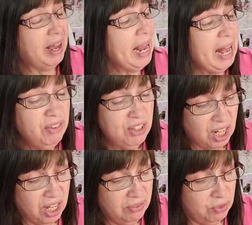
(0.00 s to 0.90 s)
I have a
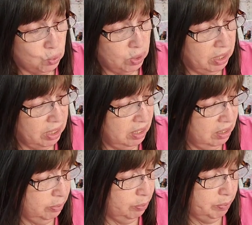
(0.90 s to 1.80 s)
ton of
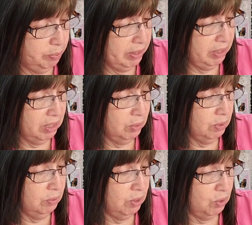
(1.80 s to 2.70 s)
doilies, but this
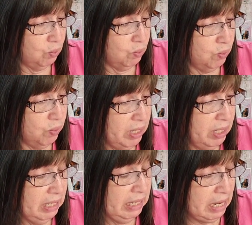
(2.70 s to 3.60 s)
one was
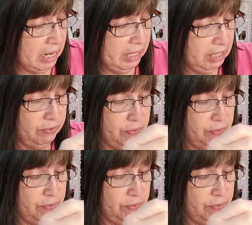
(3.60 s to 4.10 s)
really nice